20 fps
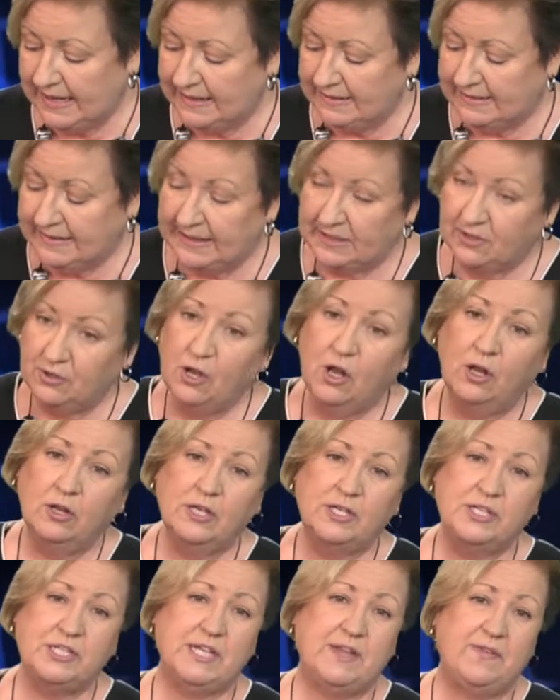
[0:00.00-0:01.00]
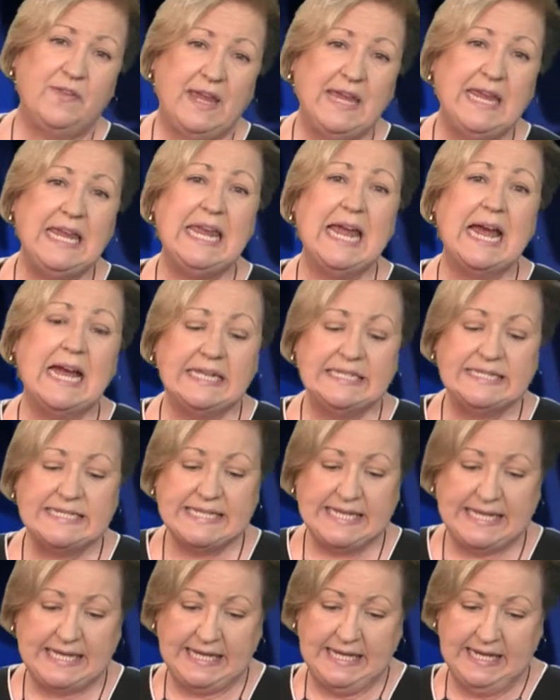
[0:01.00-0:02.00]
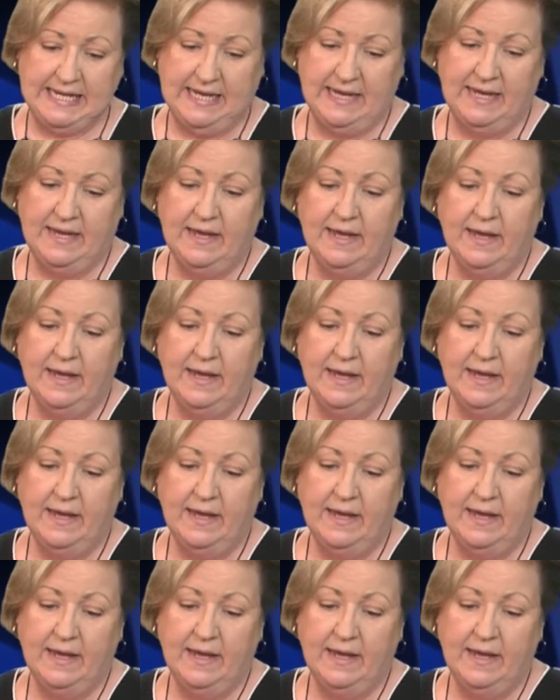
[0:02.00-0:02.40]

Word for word: and Technology, the EIT.